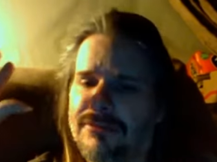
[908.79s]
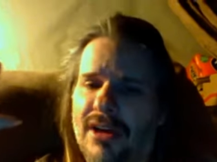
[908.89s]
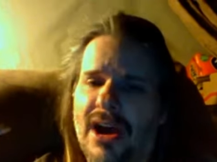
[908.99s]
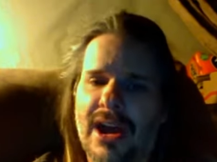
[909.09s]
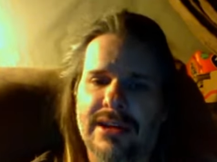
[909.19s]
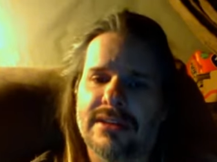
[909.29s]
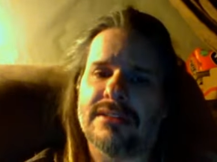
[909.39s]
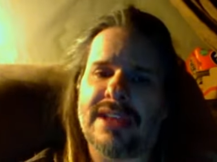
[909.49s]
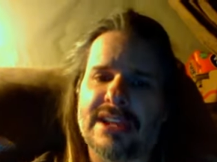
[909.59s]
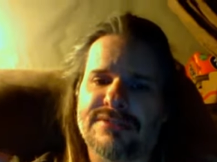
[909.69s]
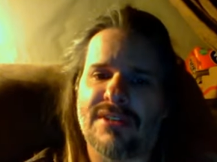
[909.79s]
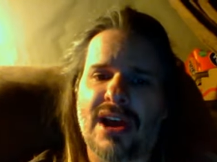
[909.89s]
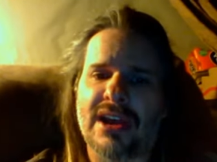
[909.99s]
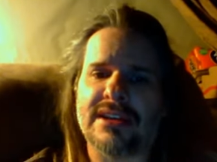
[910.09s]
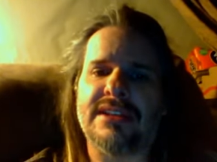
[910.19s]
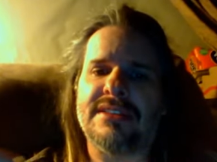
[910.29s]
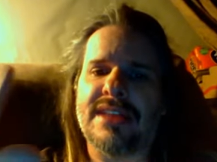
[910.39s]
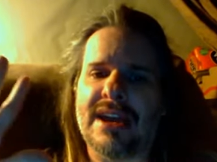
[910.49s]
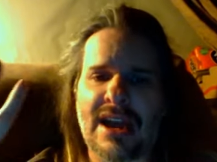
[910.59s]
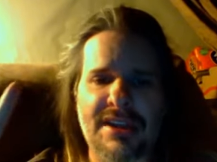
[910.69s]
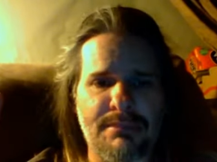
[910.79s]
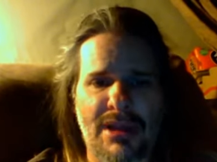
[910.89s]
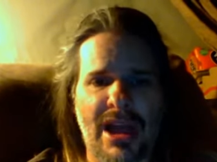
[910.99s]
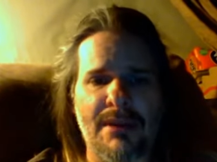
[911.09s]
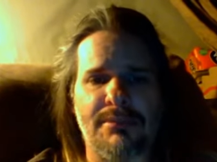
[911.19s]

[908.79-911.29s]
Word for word: Fine, that's fine. That I